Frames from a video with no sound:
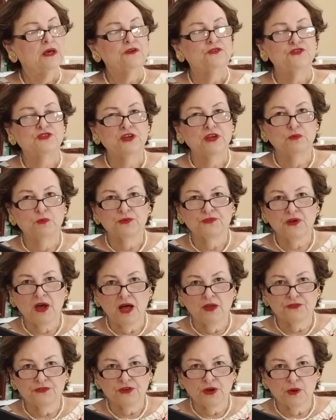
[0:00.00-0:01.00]
She was
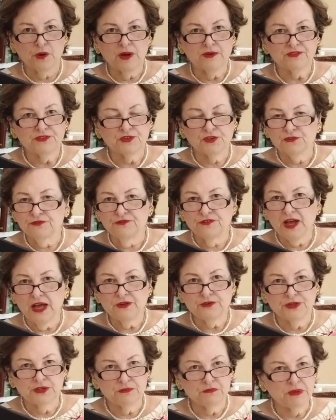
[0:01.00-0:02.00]
also a
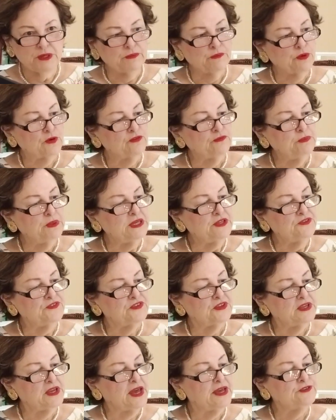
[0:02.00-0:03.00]
devoted member of
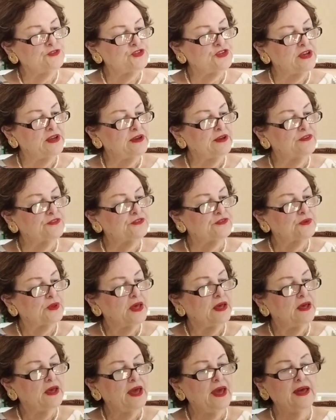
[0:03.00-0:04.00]
BCHS.
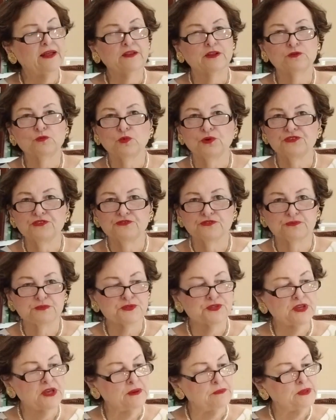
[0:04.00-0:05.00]
Helen was from
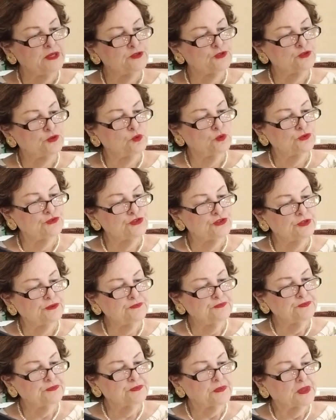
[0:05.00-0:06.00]
Summit, Georgia.
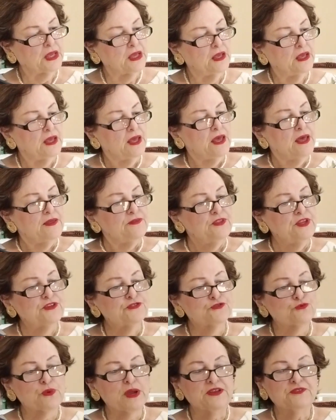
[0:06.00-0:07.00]

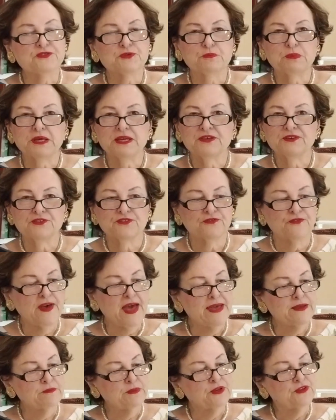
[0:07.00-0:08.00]
This recipe is
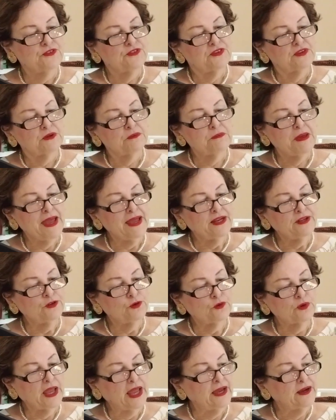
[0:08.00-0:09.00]
famous in
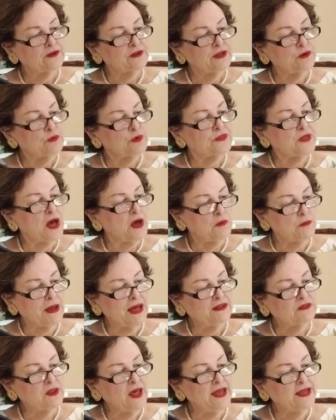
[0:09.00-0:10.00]
Emanuel County with all my
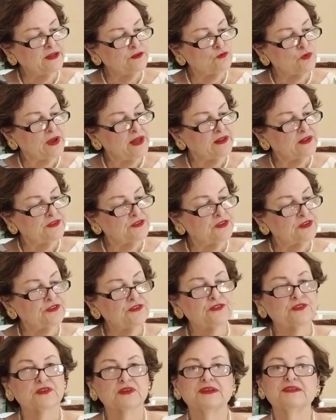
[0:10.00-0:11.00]
Lane
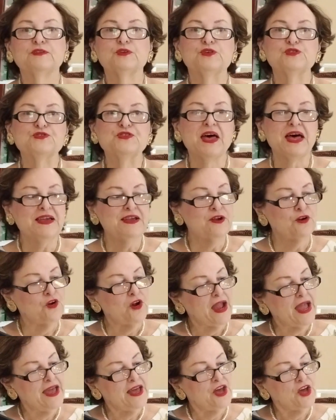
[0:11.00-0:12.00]
relatives. Lazaire
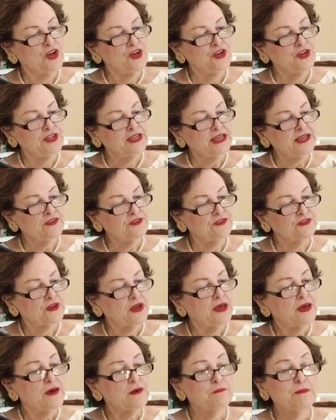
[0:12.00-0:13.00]
at Honey's
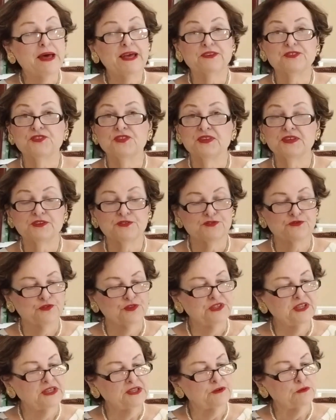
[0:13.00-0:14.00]
makes this for
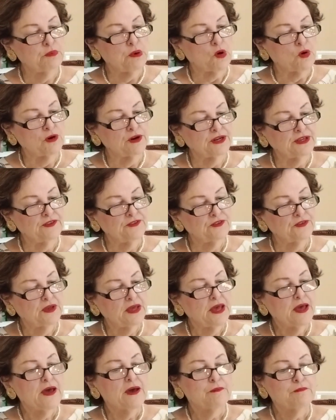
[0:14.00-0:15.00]
dinner parties.
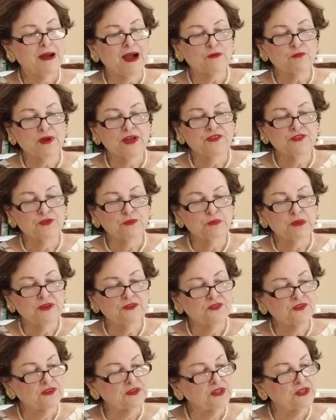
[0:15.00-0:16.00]
My
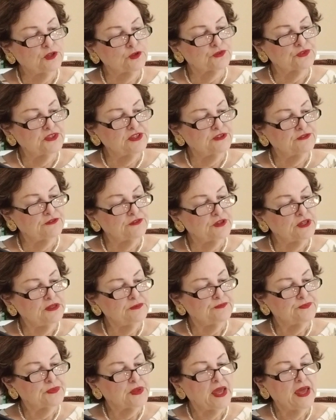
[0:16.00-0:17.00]
recipe's a little different.
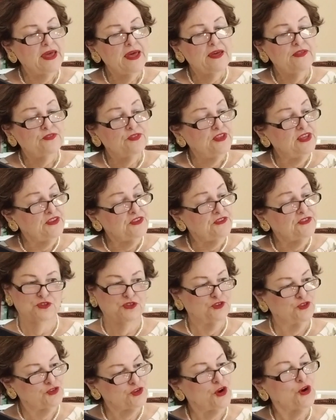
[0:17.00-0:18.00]
This
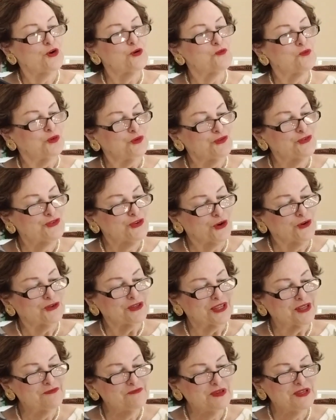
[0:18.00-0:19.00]
dessert will
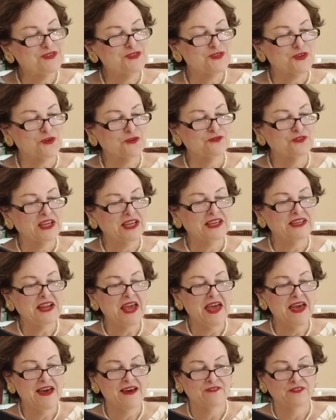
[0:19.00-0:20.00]
certainly be served in
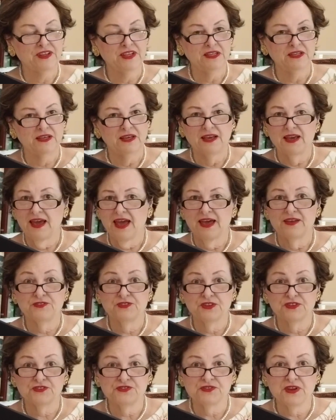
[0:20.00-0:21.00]
heaven, as
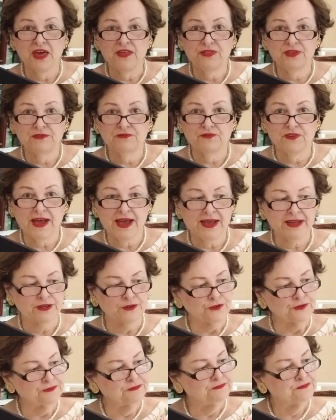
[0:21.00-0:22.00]
there's nothing
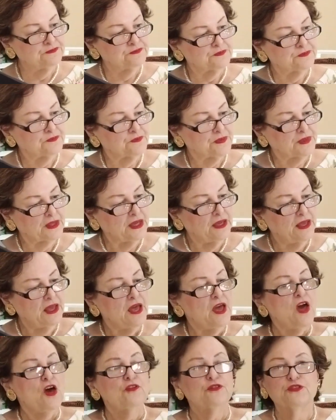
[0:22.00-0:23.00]
finer.
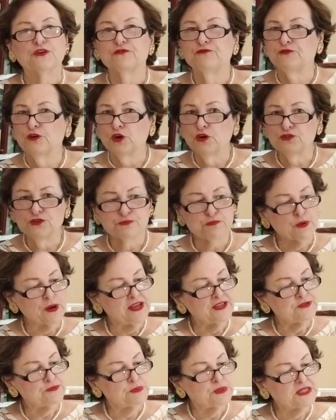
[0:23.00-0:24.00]
The First
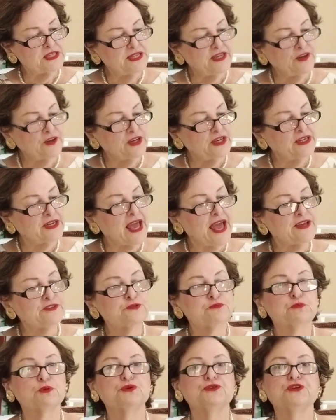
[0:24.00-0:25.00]
Presbyterian has
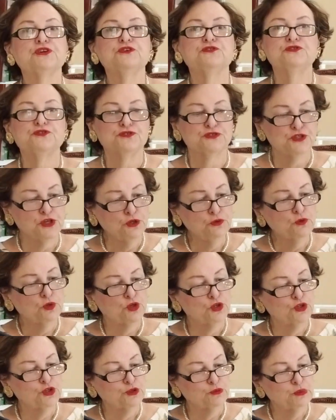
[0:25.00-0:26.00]
produced 2
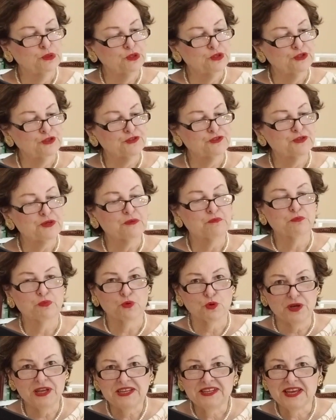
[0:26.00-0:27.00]
cookbooks,
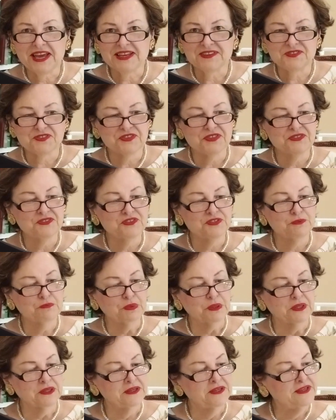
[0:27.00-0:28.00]
Predestined to
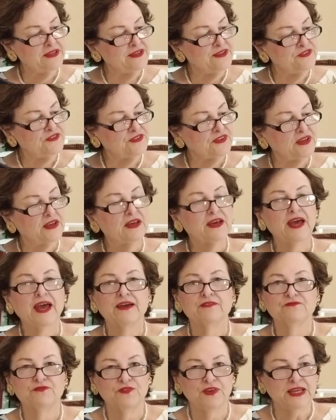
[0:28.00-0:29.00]
Please
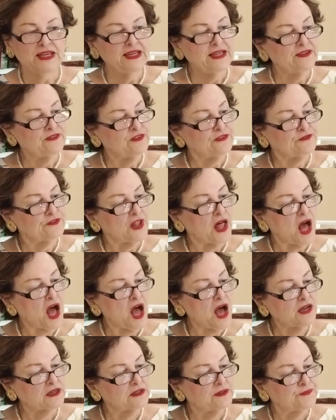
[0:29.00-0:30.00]
and Feeding the
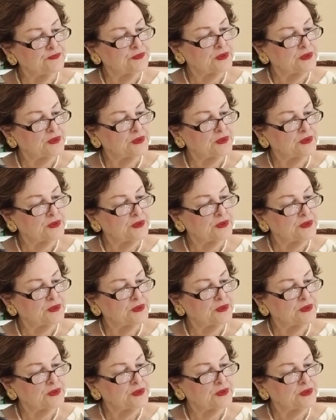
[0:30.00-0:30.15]
Flock.